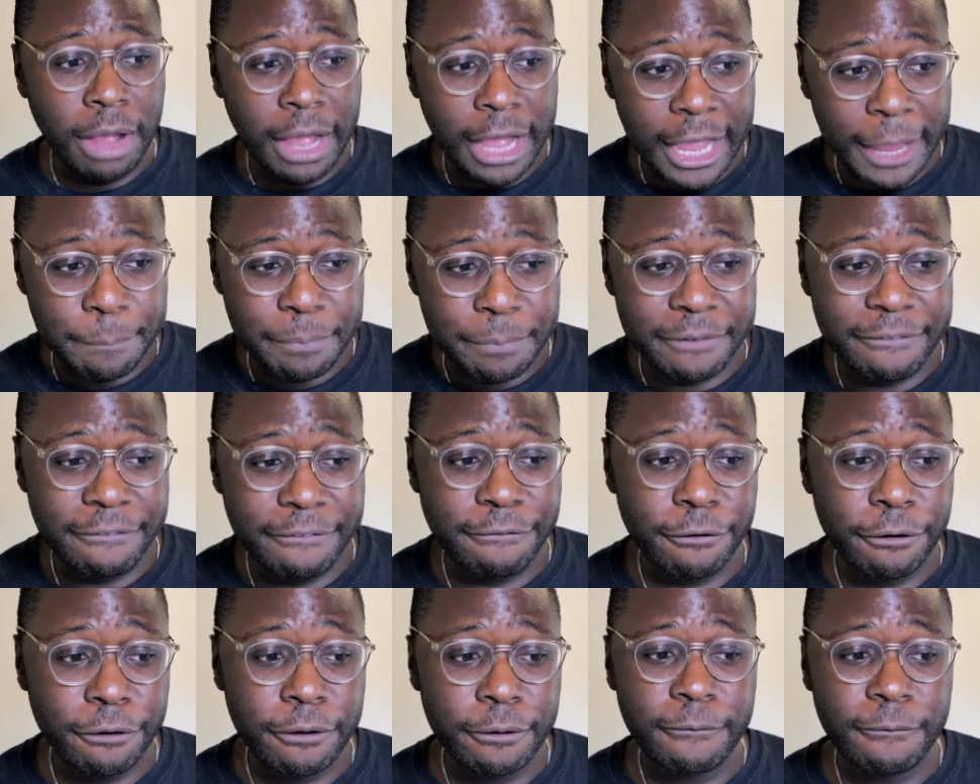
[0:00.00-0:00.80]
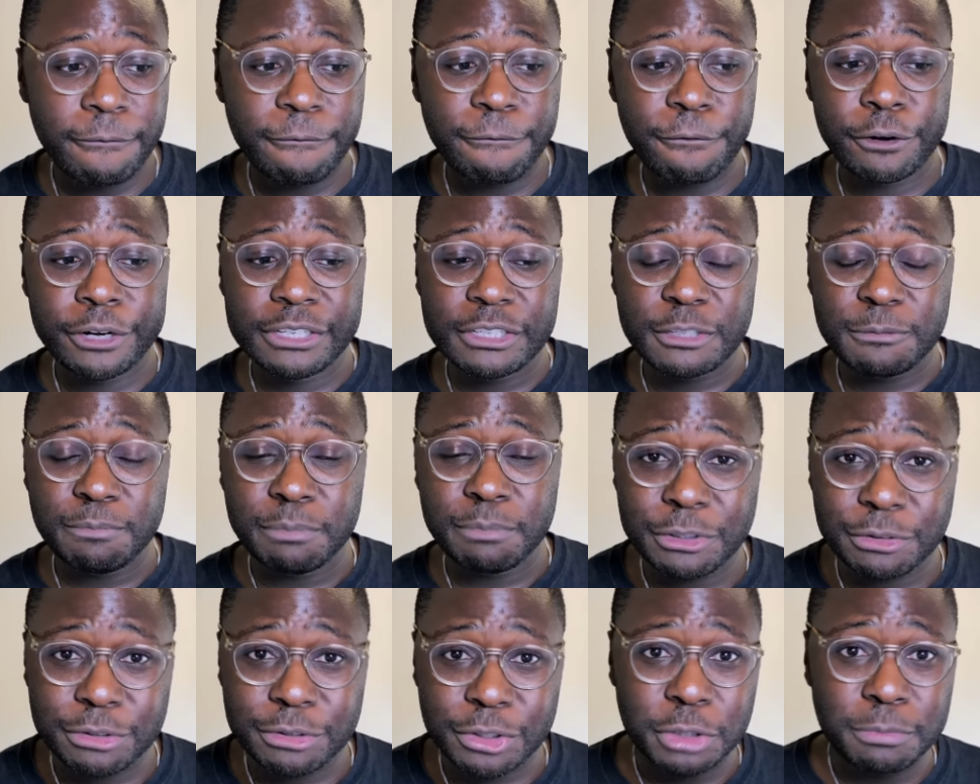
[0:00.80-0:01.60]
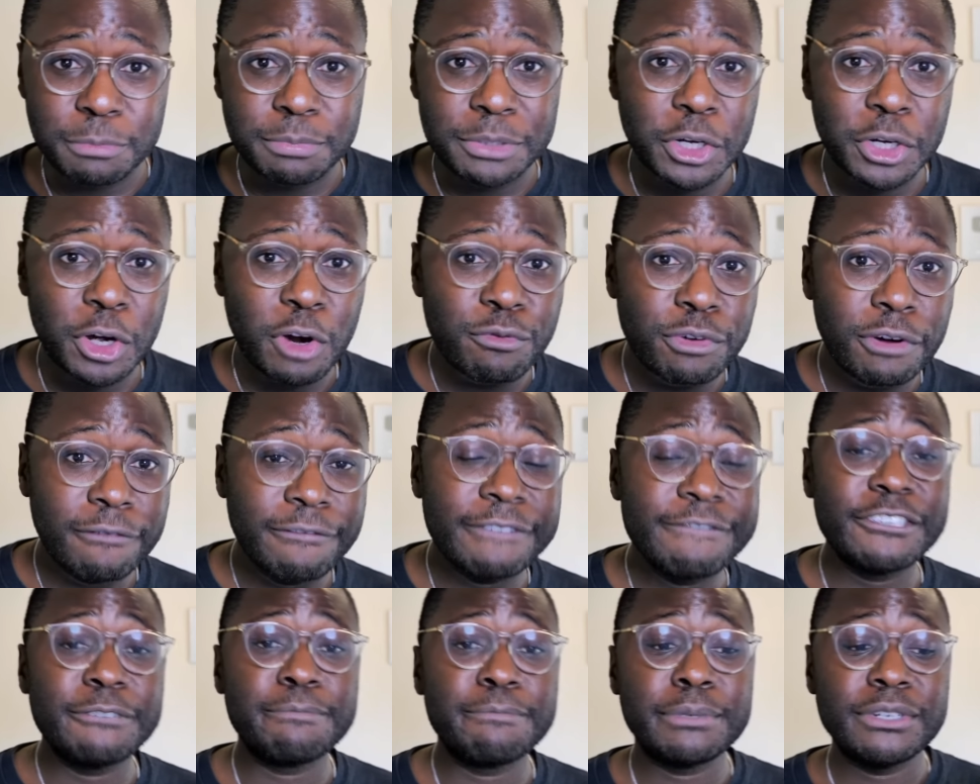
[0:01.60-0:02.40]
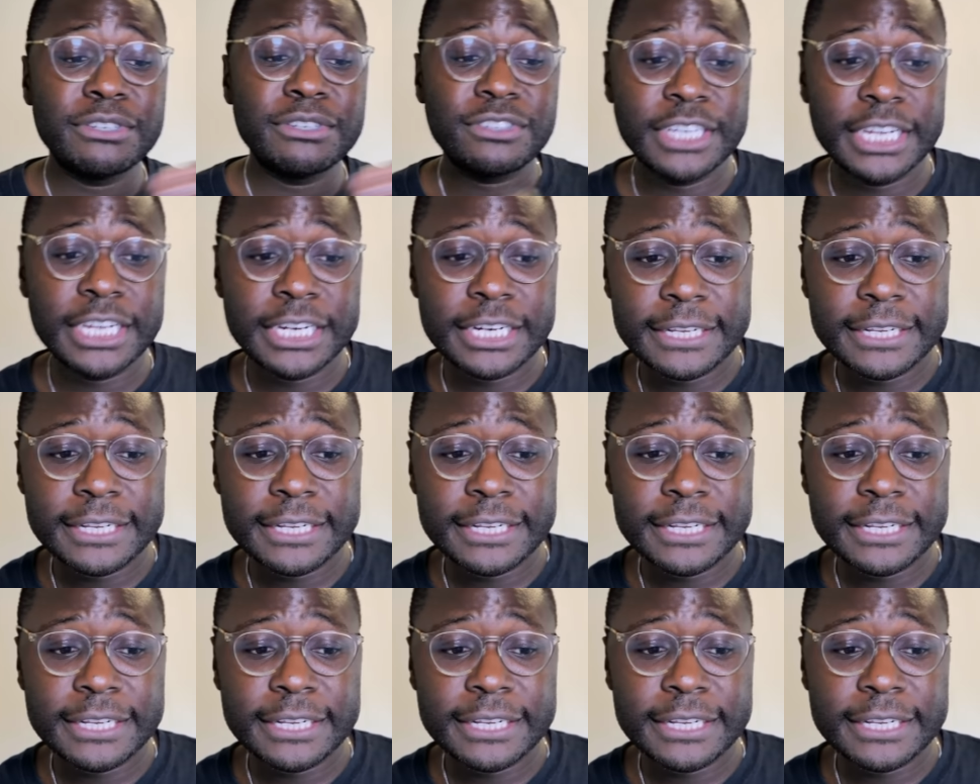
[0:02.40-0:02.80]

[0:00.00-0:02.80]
I prefer for this metric to be over 50%